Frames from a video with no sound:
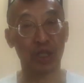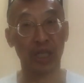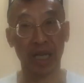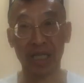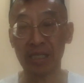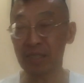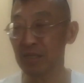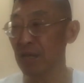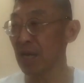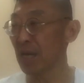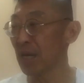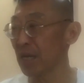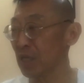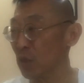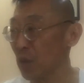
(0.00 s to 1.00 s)
channel,
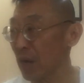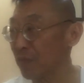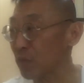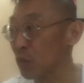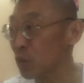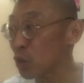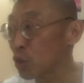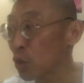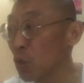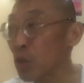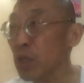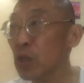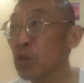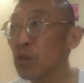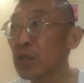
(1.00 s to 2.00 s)
so I can show
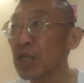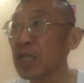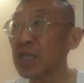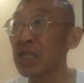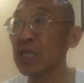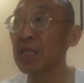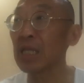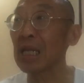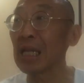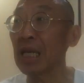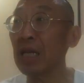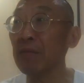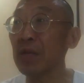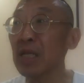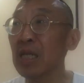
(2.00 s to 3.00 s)
you this
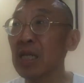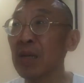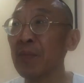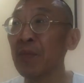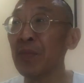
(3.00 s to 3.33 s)
disclaimer.